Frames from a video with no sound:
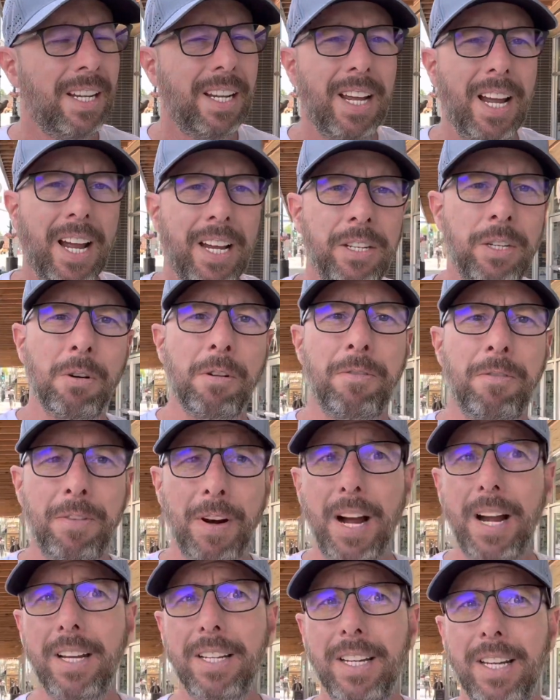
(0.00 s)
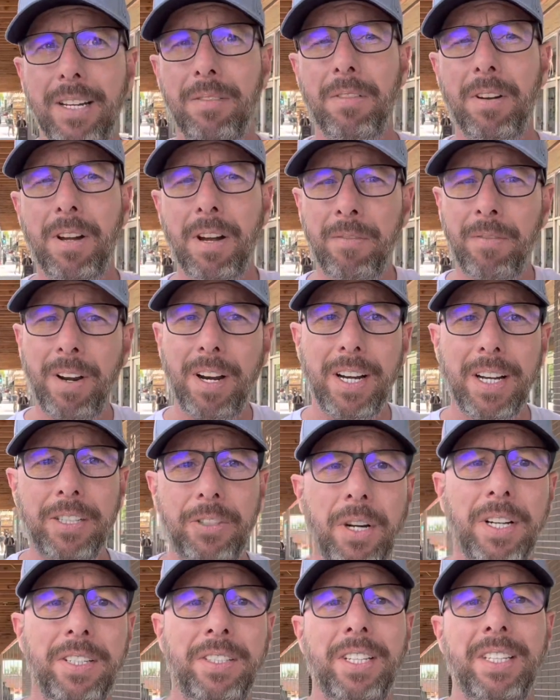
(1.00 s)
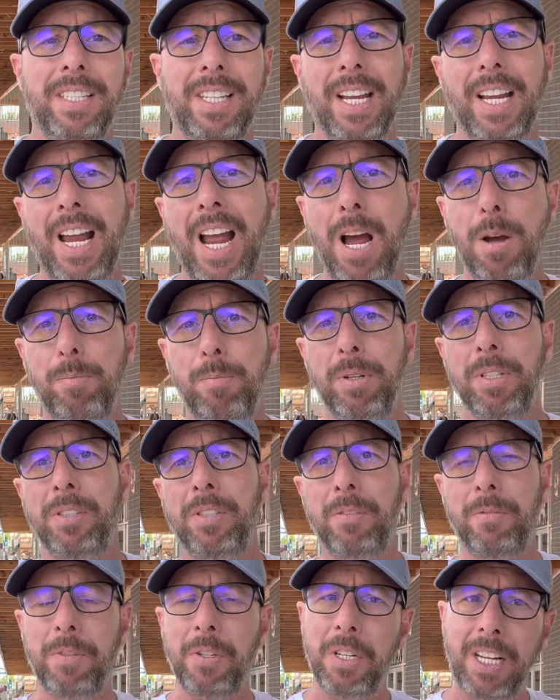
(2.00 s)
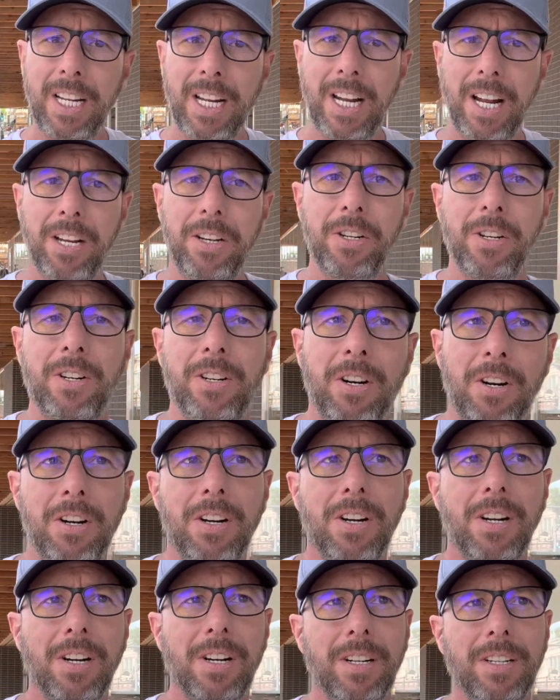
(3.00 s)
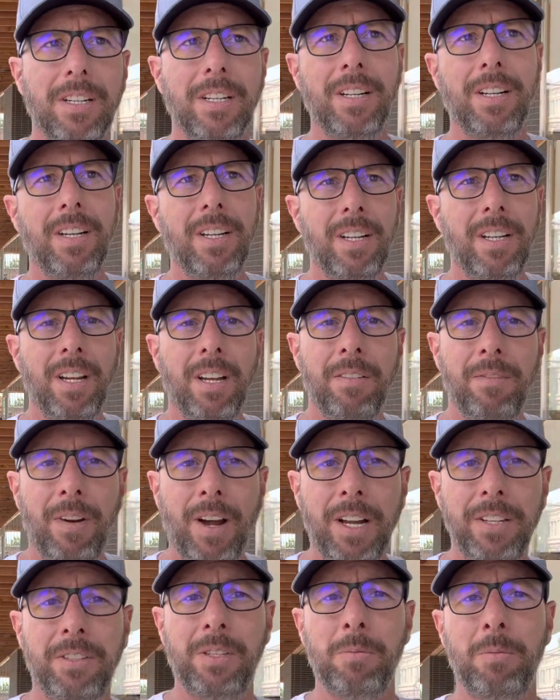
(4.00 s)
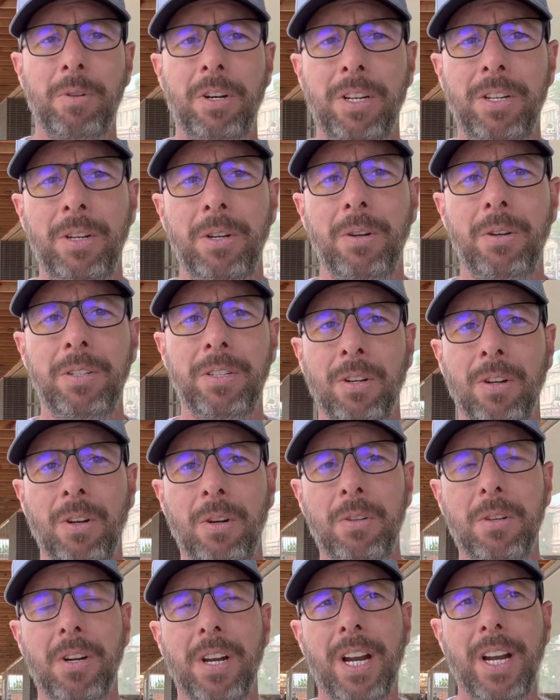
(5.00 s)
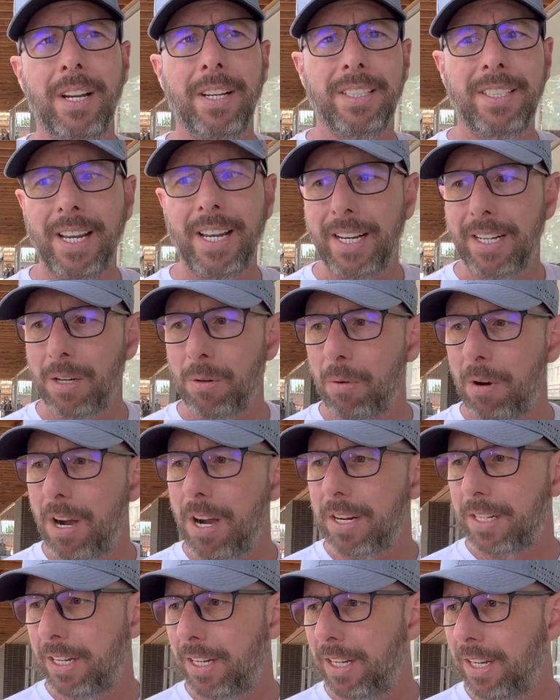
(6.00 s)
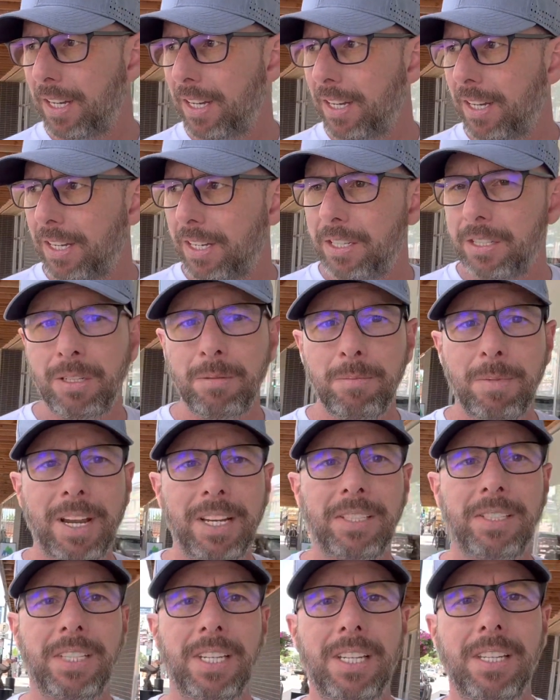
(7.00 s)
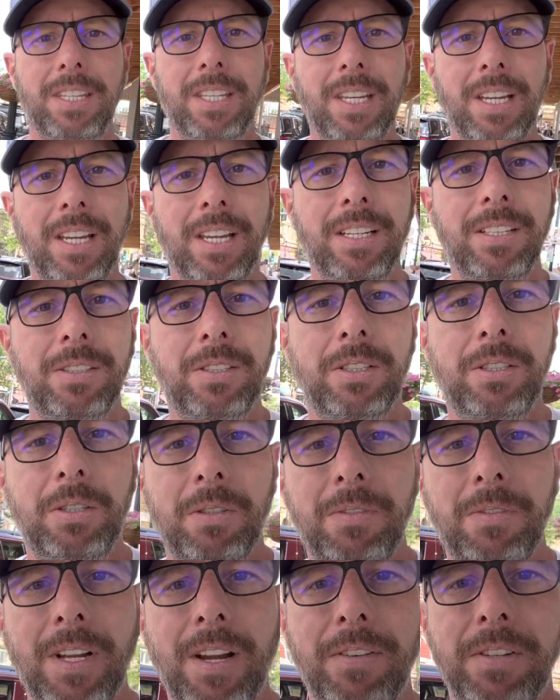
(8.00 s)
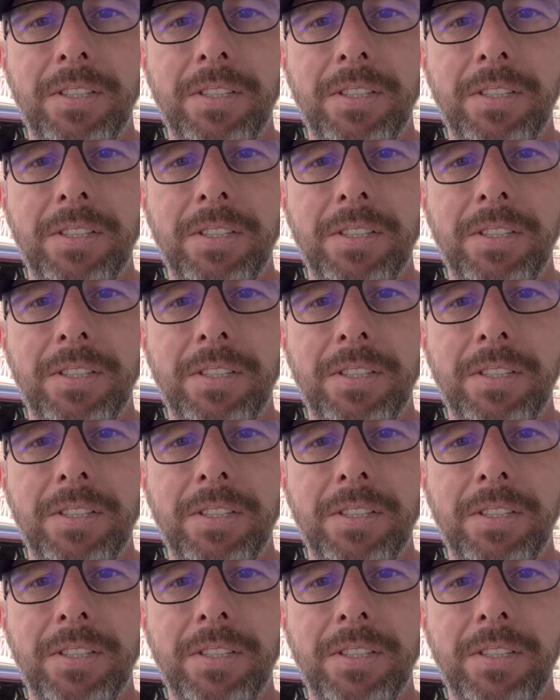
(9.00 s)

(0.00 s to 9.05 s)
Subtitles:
and you will find it, a very interesting thing happens if you get out of your car, find somewhere new in your local area and take a walk. You may see things that you've never